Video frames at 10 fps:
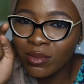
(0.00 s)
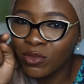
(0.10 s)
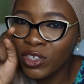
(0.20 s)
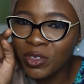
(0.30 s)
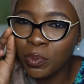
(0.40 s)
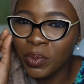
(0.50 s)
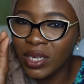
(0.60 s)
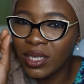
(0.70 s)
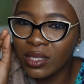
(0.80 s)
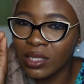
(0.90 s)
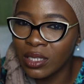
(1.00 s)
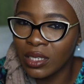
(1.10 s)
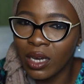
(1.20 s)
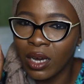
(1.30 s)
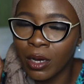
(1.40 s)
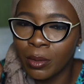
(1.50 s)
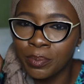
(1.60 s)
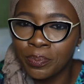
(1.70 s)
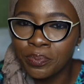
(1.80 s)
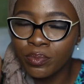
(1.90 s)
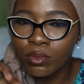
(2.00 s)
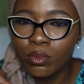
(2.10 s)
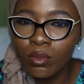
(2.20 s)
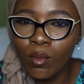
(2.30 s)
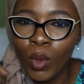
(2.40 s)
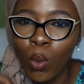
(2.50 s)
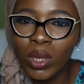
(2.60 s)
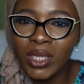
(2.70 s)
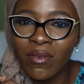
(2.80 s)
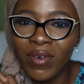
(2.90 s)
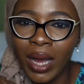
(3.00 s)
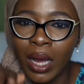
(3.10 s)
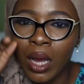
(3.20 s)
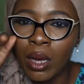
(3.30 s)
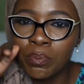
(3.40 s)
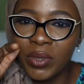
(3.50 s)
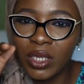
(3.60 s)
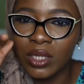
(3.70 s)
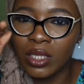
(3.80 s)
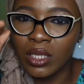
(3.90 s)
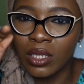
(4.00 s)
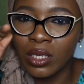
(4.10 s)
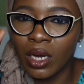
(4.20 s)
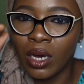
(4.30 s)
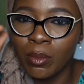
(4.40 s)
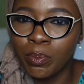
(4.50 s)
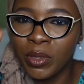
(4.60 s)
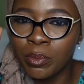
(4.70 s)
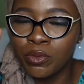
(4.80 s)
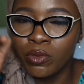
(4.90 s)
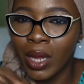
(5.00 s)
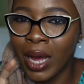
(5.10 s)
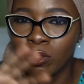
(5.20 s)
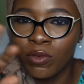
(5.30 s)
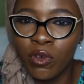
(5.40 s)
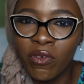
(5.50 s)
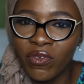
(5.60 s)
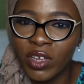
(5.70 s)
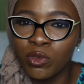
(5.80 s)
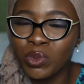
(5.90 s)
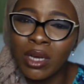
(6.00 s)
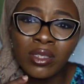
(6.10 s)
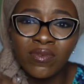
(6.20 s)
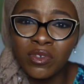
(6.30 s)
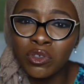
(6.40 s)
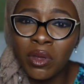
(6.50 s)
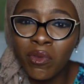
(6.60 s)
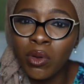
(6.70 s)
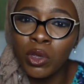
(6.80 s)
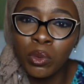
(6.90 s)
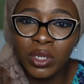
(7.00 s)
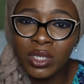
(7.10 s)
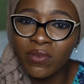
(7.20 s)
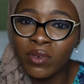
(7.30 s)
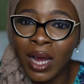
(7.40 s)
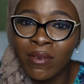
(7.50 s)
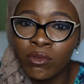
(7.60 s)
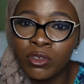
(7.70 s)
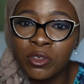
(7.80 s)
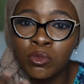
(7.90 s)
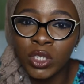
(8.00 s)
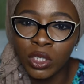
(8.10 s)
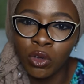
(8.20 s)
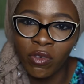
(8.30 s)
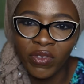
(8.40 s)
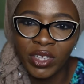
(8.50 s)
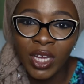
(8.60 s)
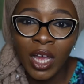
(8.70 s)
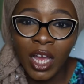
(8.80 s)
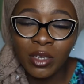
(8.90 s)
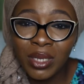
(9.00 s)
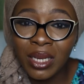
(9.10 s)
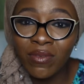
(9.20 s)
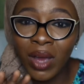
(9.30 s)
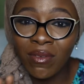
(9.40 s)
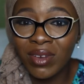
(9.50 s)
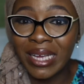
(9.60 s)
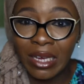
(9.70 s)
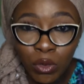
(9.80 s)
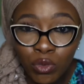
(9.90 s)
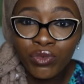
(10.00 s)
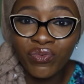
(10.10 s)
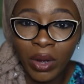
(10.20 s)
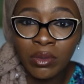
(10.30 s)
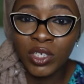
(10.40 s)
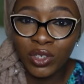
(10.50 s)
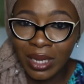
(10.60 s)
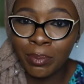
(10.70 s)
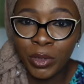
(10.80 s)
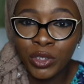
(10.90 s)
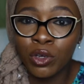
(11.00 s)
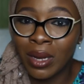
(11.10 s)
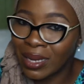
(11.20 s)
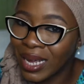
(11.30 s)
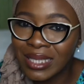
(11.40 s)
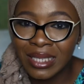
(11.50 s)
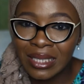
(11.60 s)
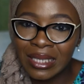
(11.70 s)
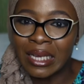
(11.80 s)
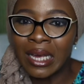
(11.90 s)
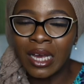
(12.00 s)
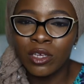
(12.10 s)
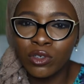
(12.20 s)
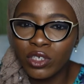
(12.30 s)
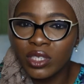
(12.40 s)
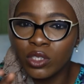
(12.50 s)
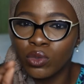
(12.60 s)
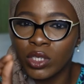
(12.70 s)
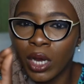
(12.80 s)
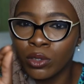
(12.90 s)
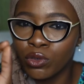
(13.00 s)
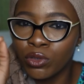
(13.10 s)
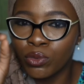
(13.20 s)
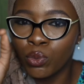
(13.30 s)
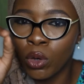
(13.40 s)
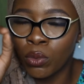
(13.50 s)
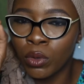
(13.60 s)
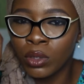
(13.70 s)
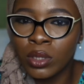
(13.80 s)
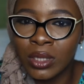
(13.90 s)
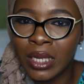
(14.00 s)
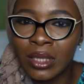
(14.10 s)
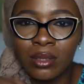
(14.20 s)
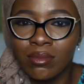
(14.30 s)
just pick the whatever, pick the pimple out of your face without even, you wouldn't even have to smoothen your face, especially if you're having like a good foundation and picture and lighting day. You just need to take out those one dead